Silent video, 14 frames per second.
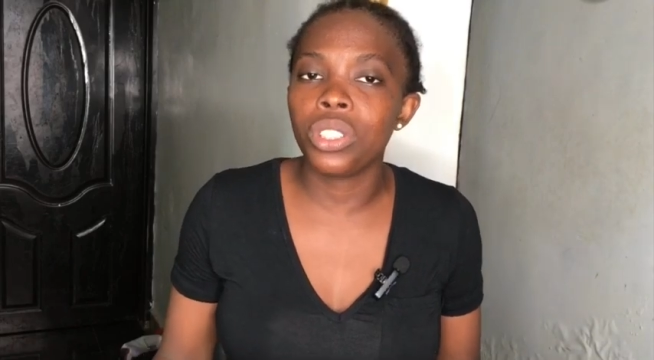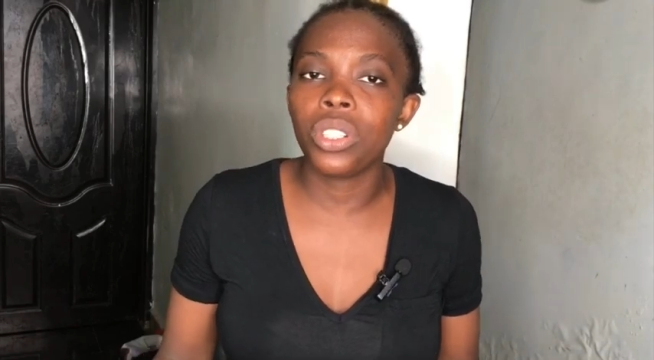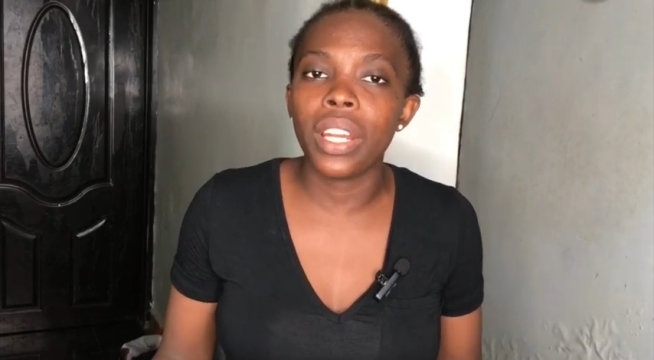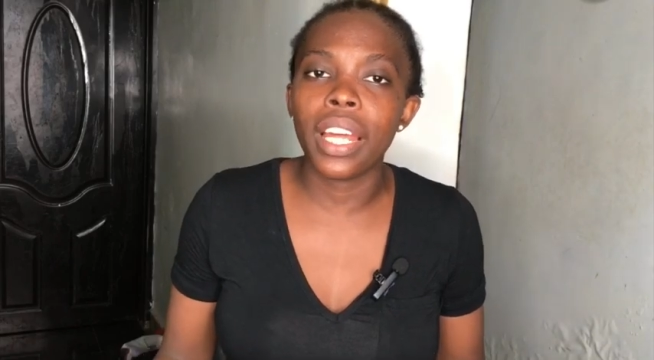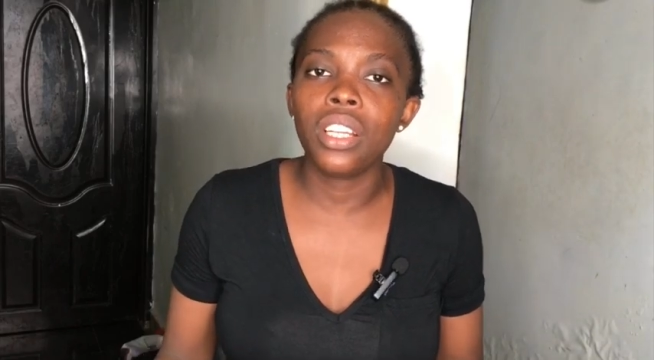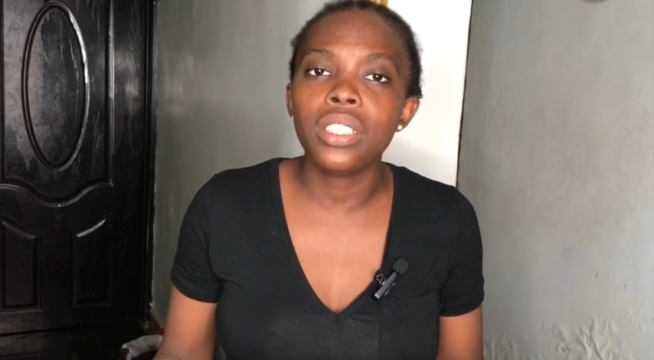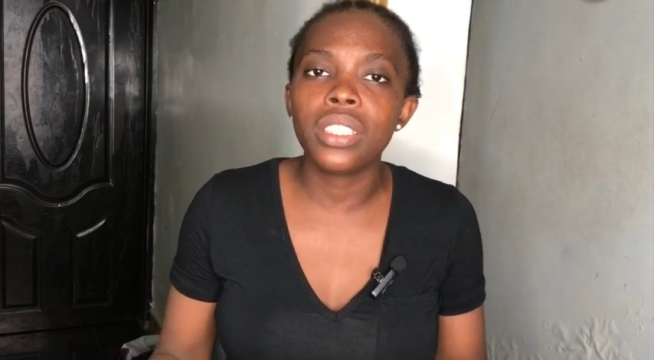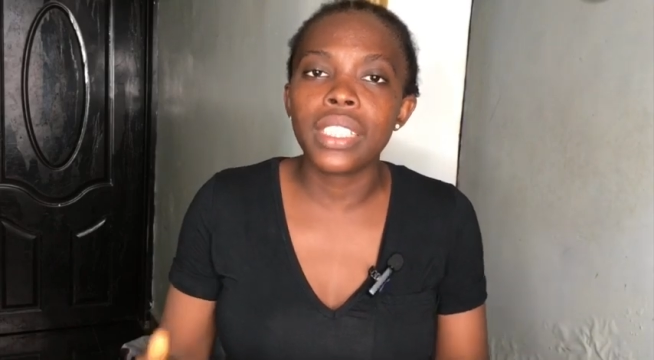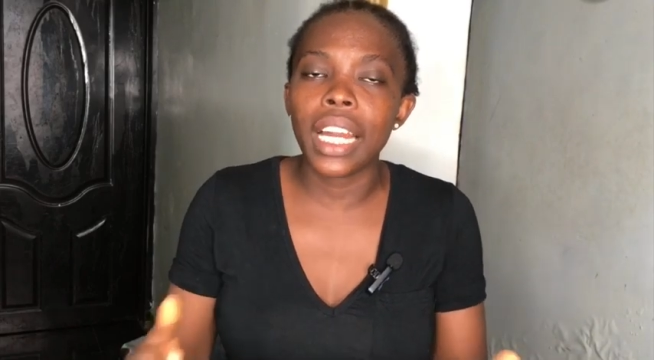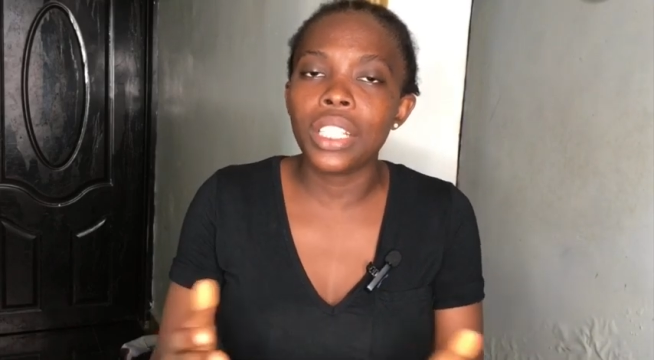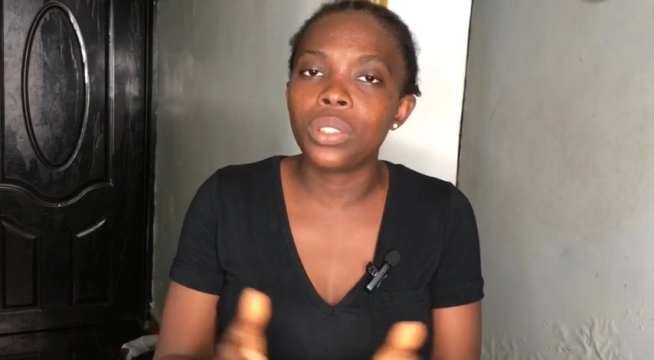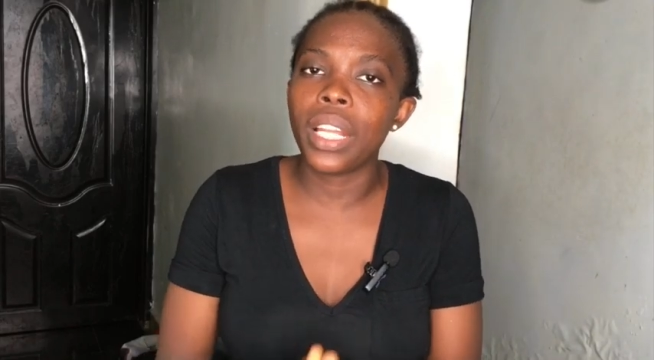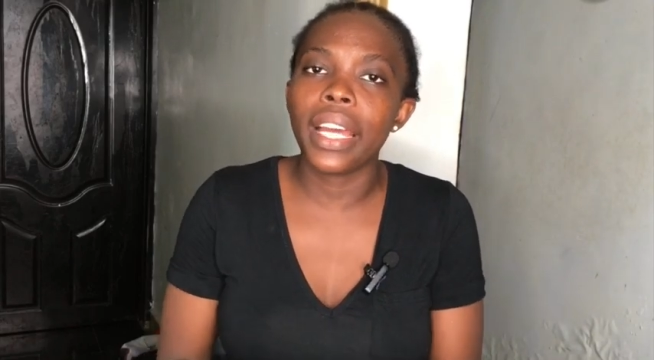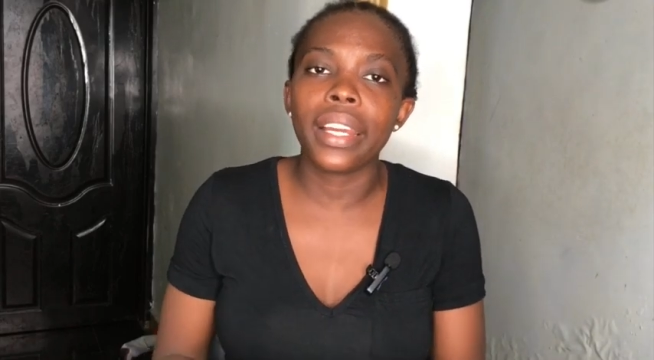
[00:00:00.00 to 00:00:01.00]
or just try
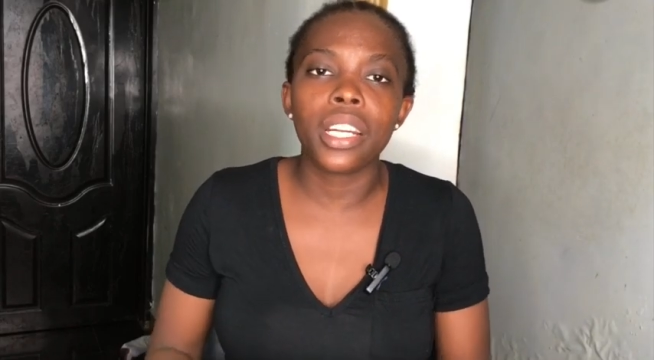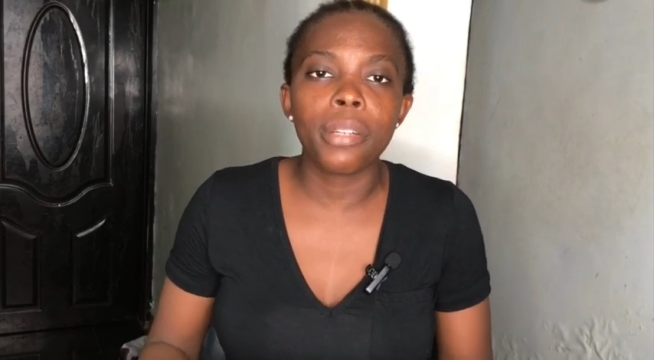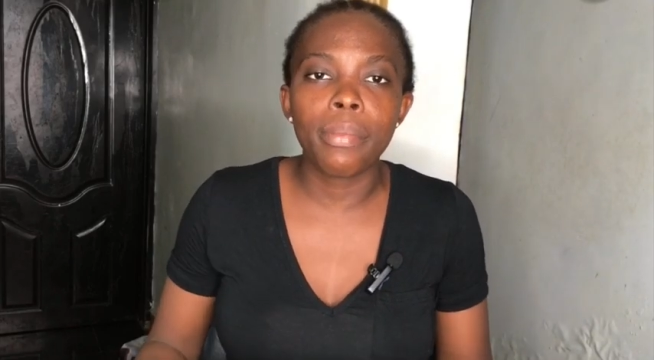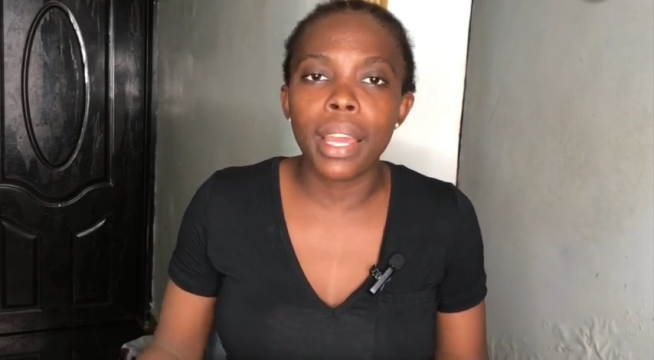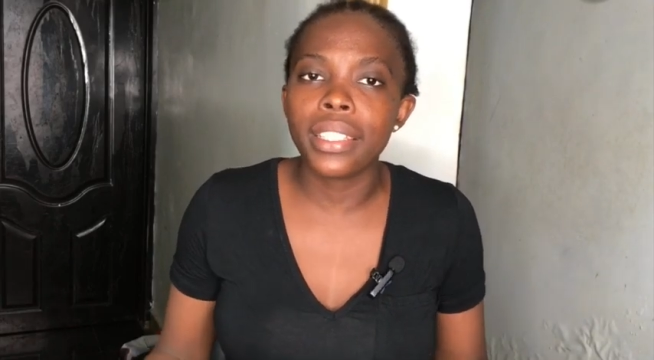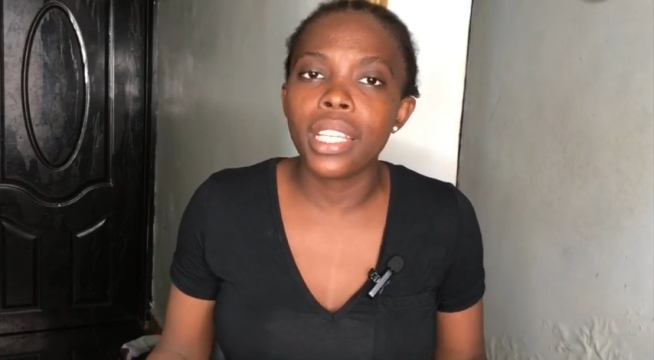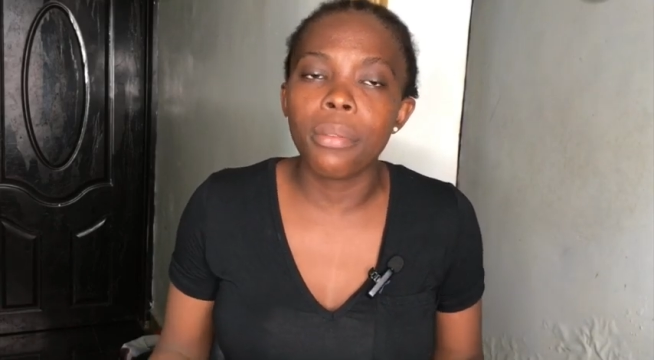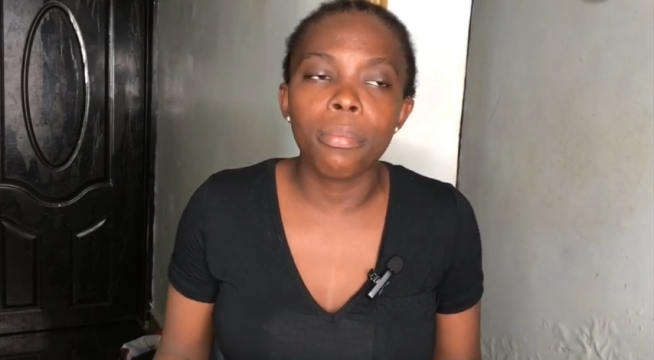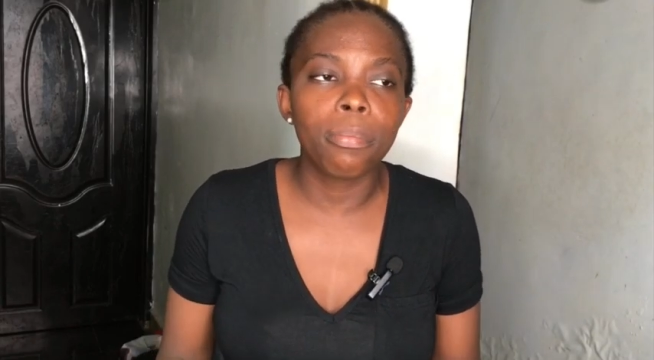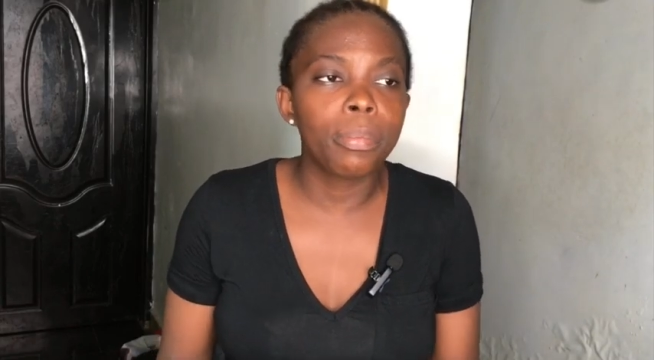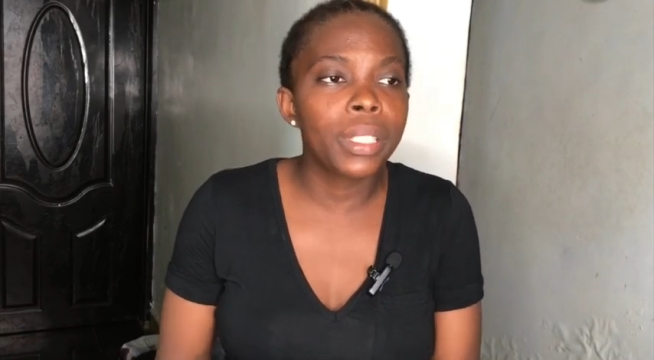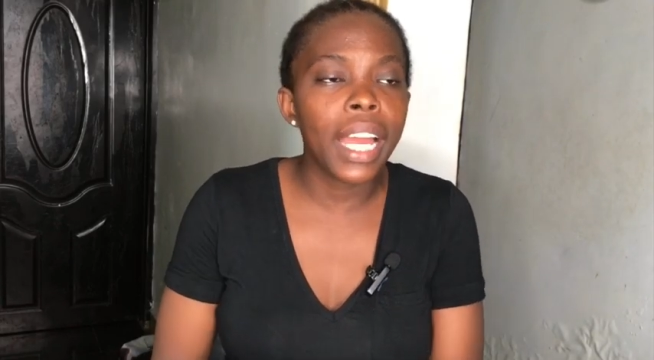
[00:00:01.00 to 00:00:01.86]
to, like, remind them,